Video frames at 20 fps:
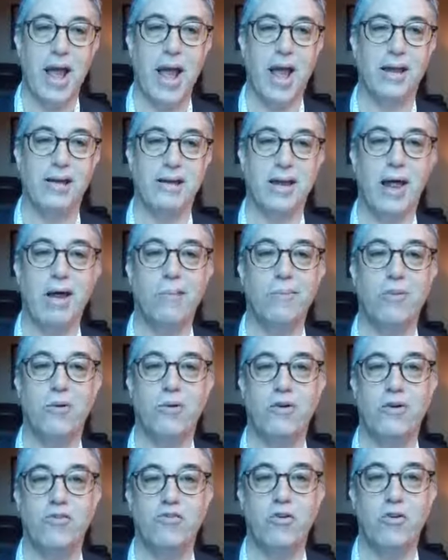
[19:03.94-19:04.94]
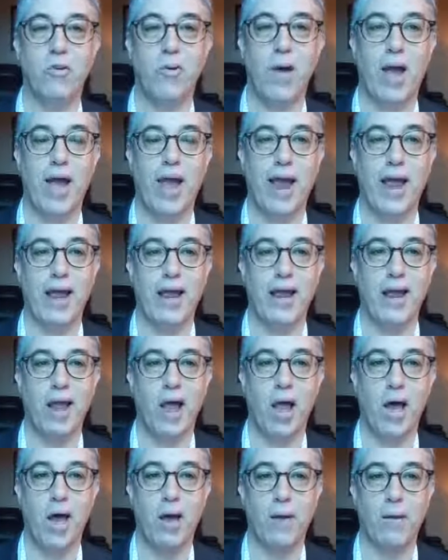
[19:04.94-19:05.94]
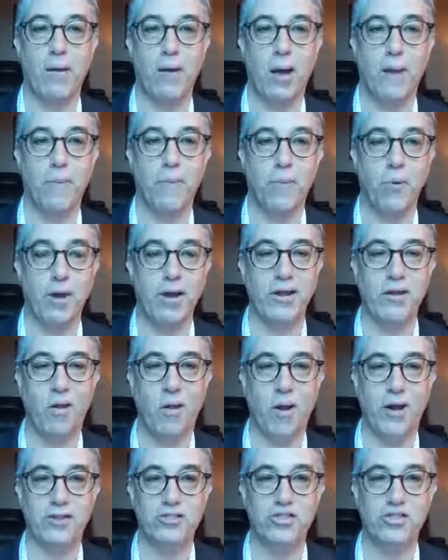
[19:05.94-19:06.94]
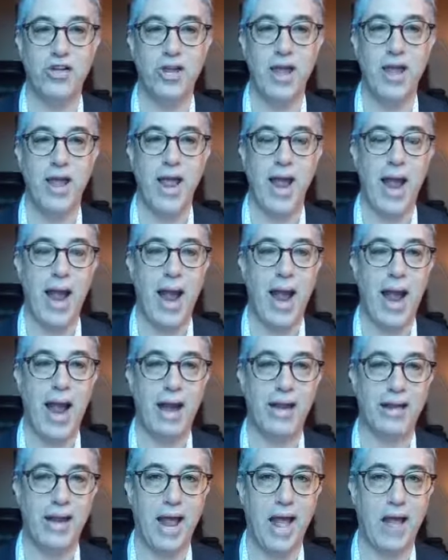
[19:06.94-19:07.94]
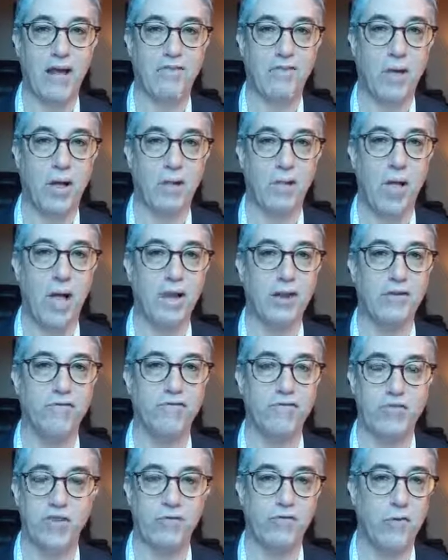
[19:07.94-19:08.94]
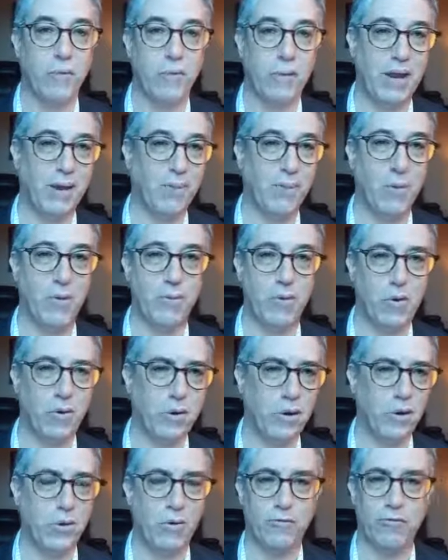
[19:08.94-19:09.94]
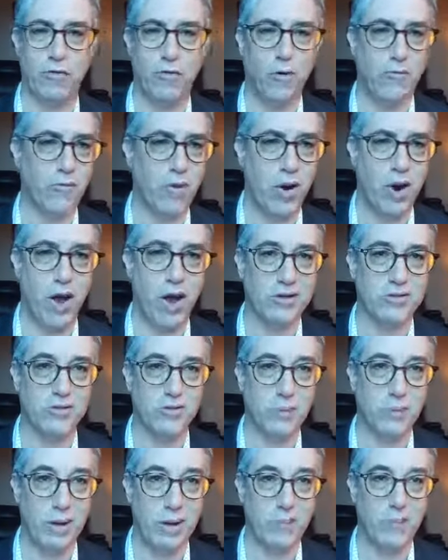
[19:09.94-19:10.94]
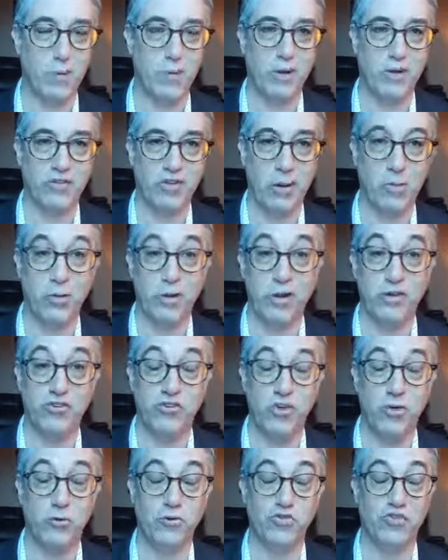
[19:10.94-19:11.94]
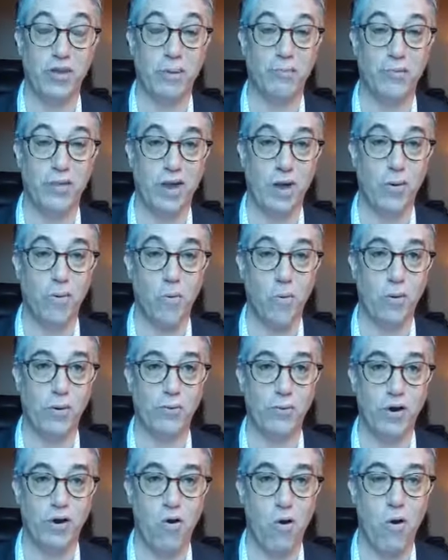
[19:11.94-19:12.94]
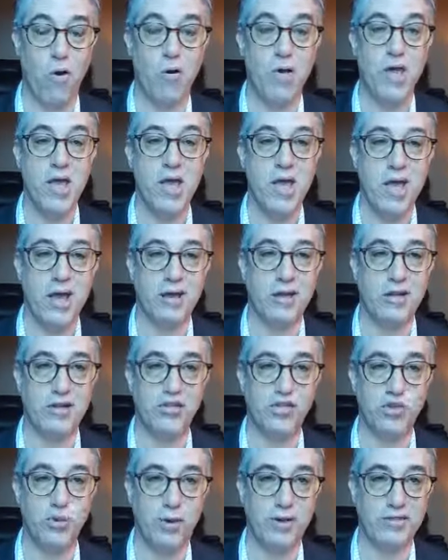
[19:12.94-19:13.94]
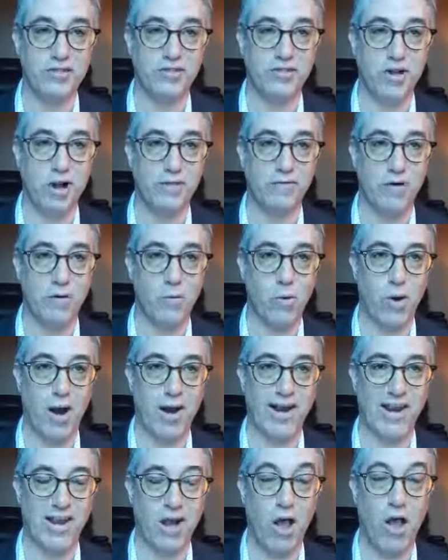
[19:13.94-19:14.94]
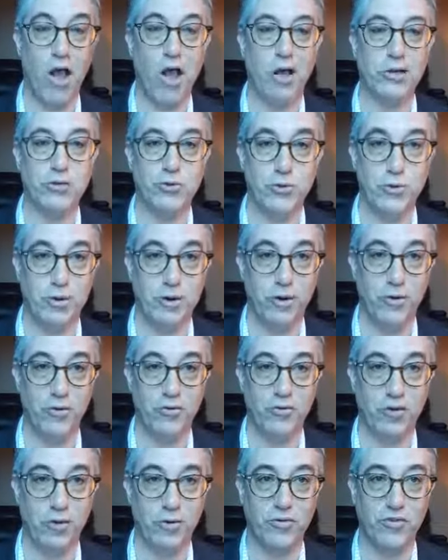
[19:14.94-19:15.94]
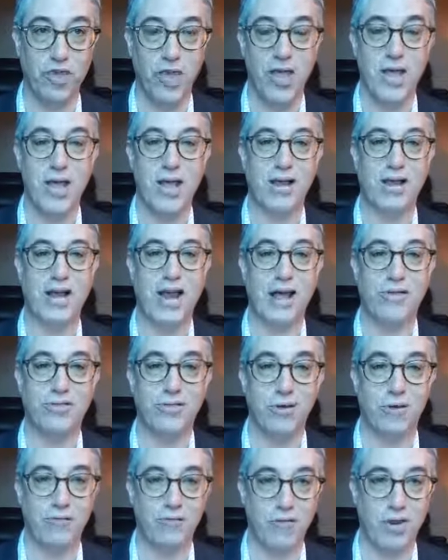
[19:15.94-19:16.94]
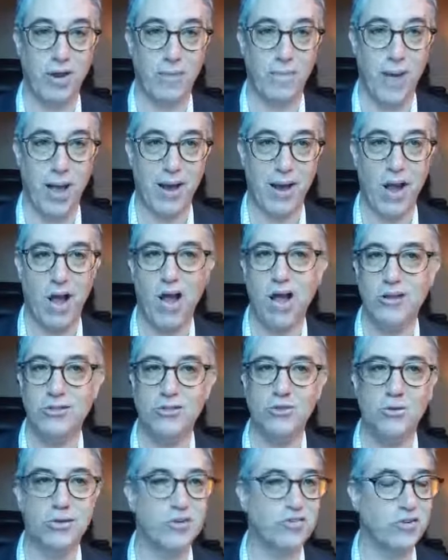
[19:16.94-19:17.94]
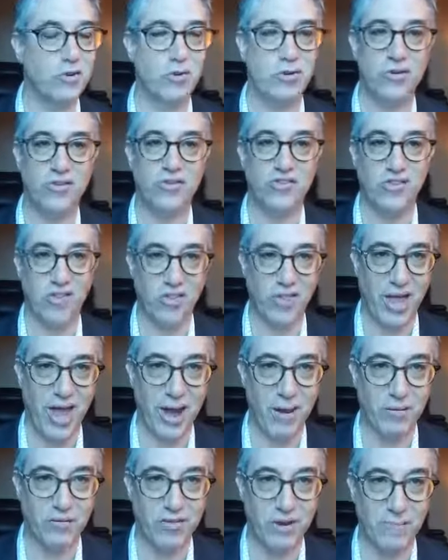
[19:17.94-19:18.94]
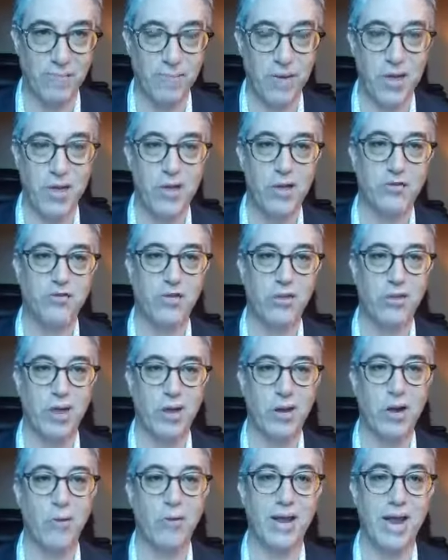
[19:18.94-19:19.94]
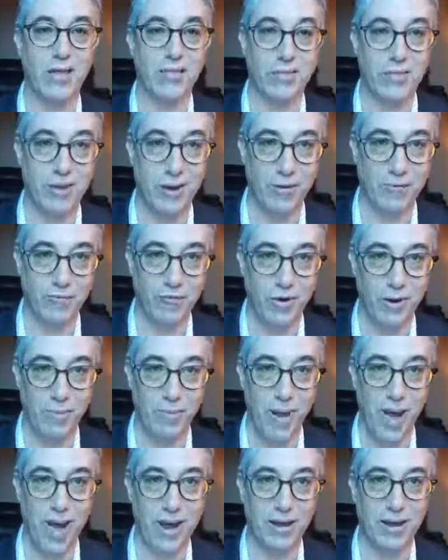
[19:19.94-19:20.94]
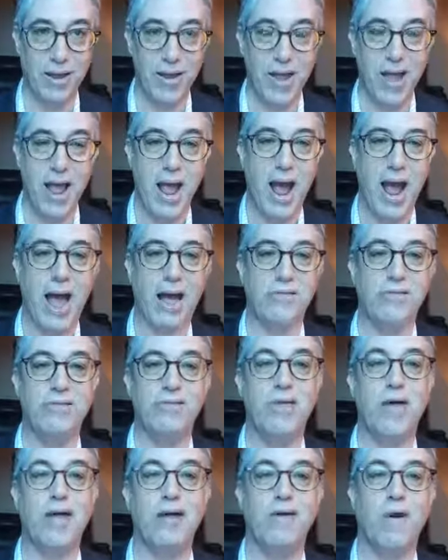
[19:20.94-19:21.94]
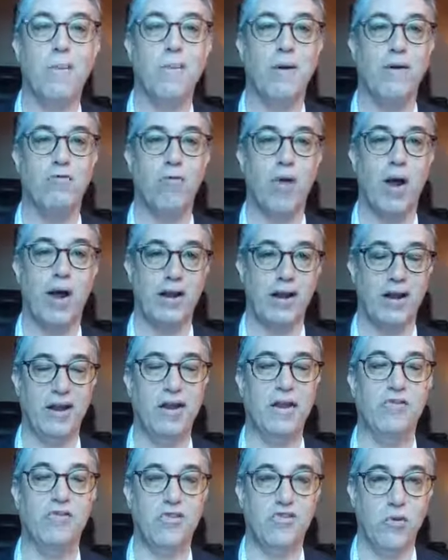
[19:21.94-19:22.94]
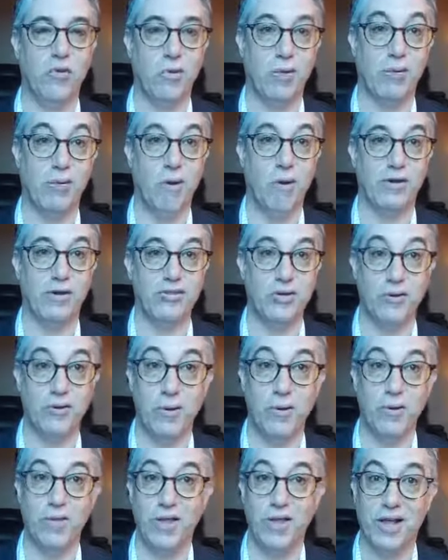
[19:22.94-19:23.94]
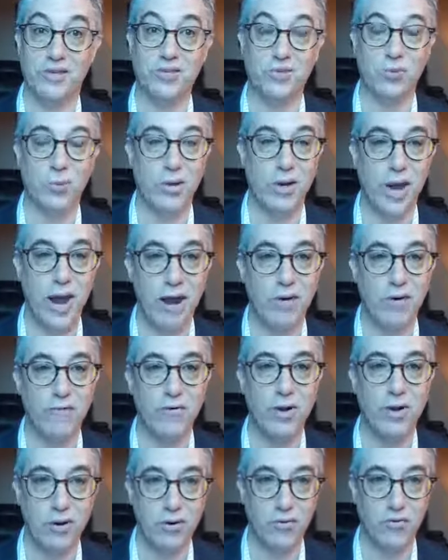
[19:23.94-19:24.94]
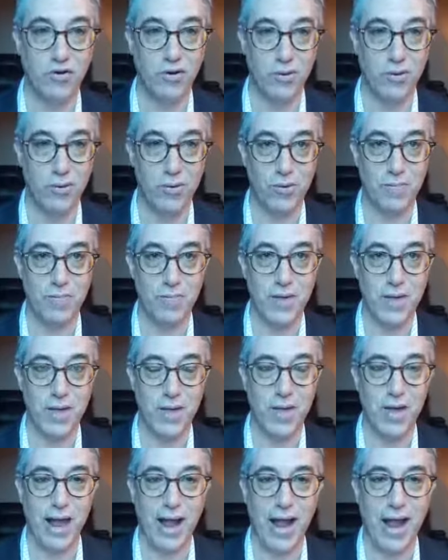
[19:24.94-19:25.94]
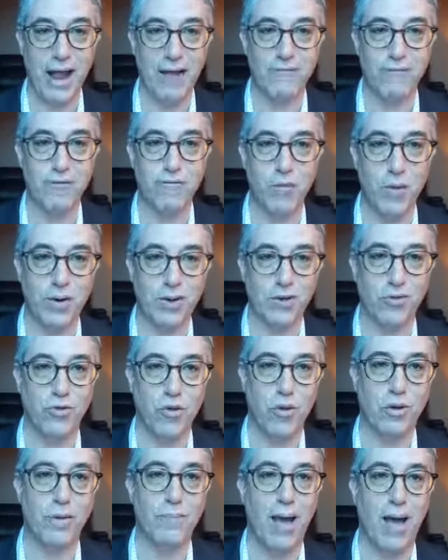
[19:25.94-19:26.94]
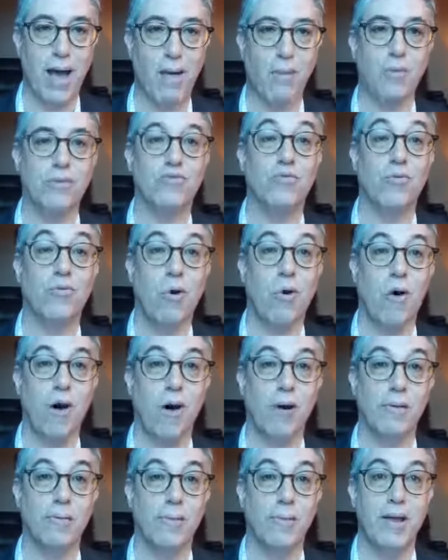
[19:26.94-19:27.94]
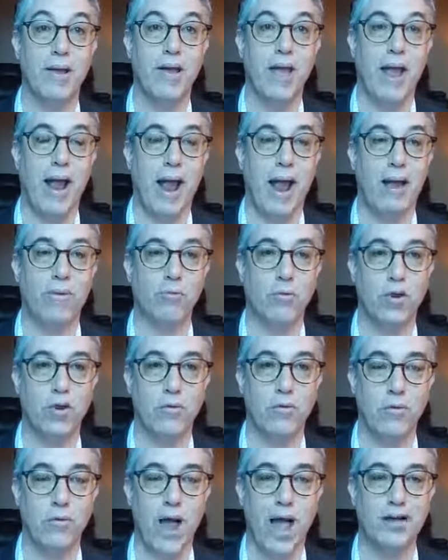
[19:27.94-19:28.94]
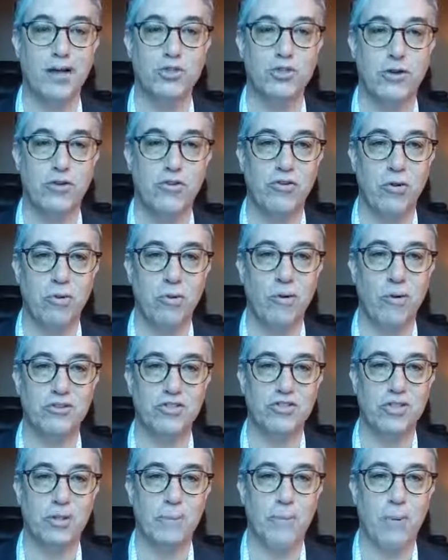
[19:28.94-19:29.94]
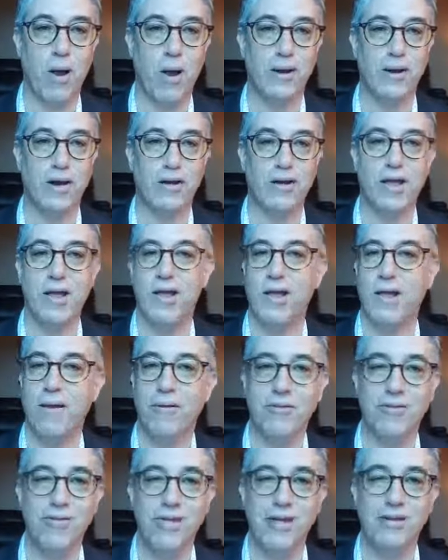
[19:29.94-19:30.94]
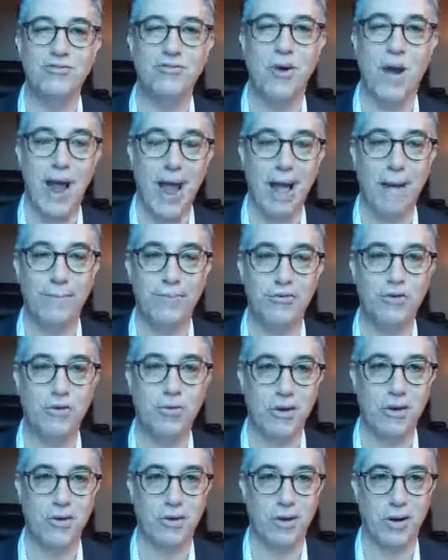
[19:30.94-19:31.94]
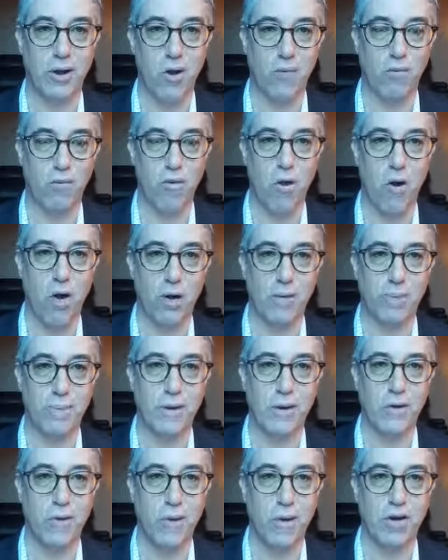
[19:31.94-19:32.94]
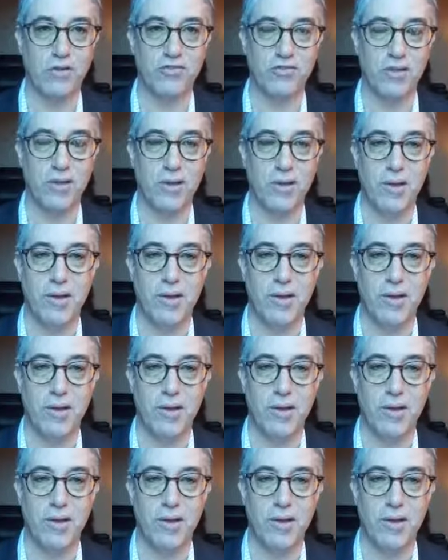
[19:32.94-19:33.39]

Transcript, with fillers: and now I'm going to do a, uh, a pre-launch and have a lot of different people. I'm going to look for over 100 people because I want to do something at Wharton we call a conjoint survey where I get 100 users, get their feedback. 100 is good as 1,000. So then I'll get their feedback and then I'll be ready to do a launch. And know this, whatever you do, half of what you thought about was wrong. And when you actually do launch the product, things are absolutely going to go wrong because